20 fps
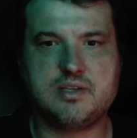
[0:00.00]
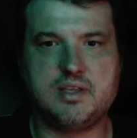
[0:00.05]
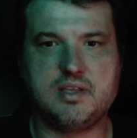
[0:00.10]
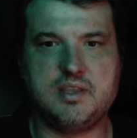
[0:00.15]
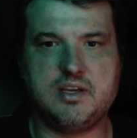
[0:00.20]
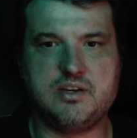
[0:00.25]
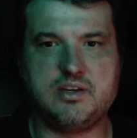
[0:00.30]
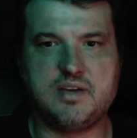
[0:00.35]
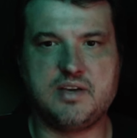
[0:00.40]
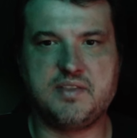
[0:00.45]
and
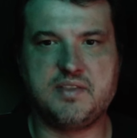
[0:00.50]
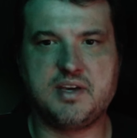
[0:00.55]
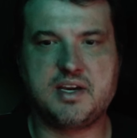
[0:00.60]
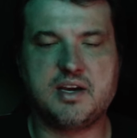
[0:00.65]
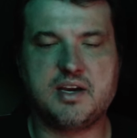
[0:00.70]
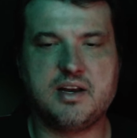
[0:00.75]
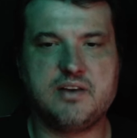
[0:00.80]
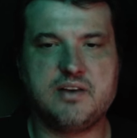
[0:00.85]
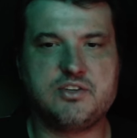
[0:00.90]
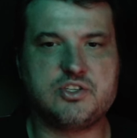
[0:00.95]
they
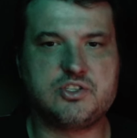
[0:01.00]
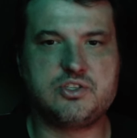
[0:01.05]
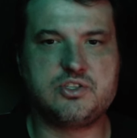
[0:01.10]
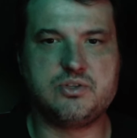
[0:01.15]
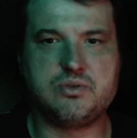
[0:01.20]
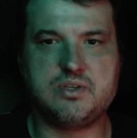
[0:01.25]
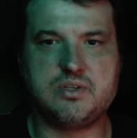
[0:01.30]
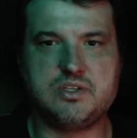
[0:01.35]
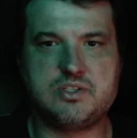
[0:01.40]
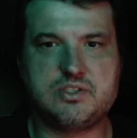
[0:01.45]
kind of just do
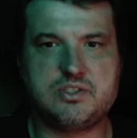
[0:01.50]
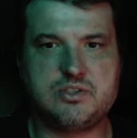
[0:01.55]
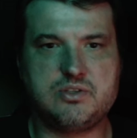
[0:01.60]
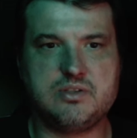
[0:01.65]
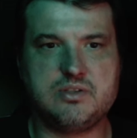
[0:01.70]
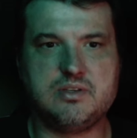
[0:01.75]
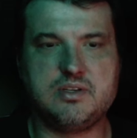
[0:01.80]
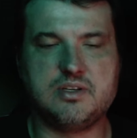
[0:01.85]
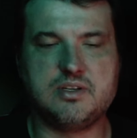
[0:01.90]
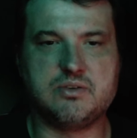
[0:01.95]
these
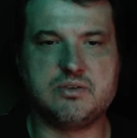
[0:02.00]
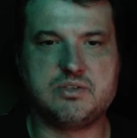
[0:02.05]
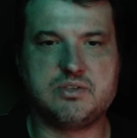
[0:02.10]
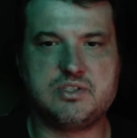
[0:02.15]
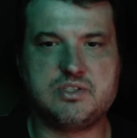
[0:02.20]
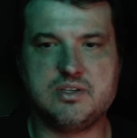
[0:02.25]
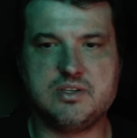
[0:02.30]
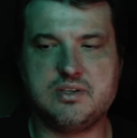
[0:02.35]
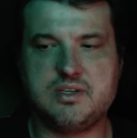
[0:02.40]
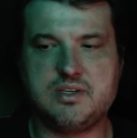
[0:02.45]

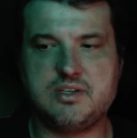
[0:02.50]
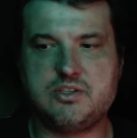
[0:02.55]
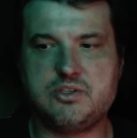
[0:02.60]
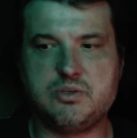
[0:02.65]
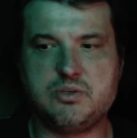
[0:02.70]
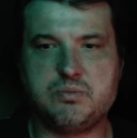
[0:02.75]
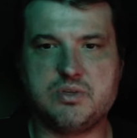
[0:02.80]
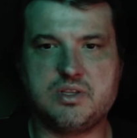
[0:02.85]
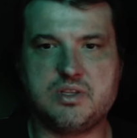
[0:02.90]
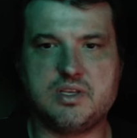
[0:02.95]
silly
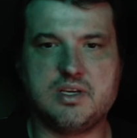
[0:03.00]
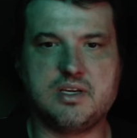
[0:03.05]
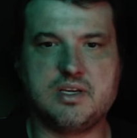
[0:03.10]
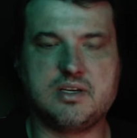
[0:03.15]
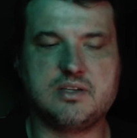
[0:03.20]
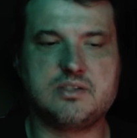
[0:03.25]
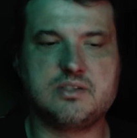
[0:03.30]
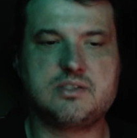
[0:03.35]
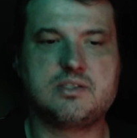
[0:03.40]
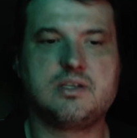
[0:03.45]
stupid
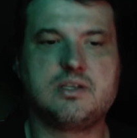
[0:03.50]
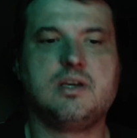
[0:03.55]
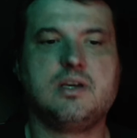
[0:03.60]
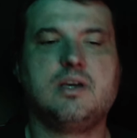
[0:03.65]
things,